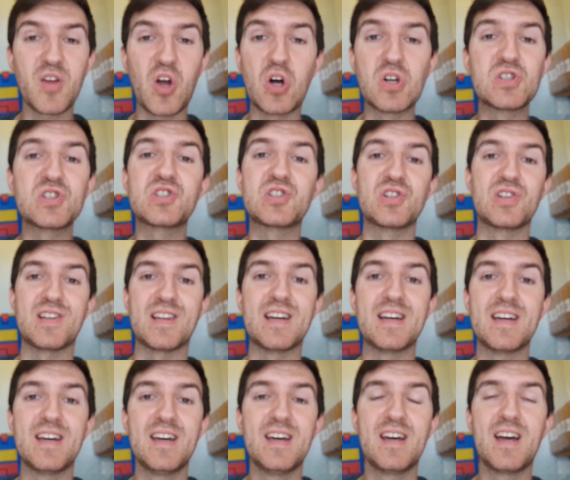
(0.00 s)

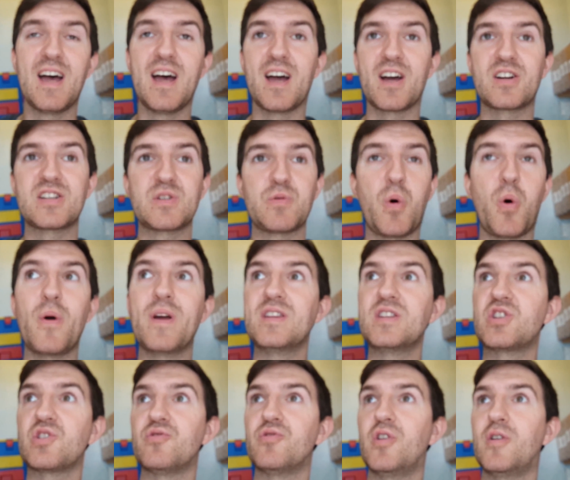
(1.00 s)
constantly because uh, it won't
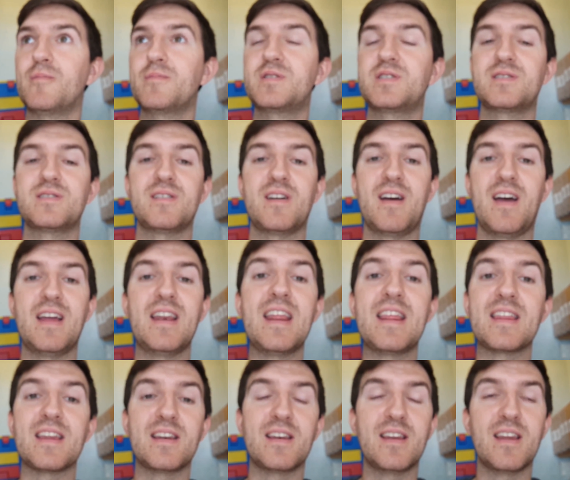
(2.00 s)
interrupt
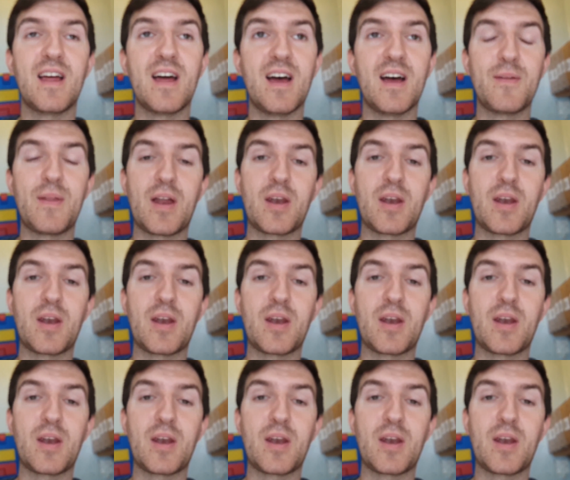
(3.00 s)
anything uh,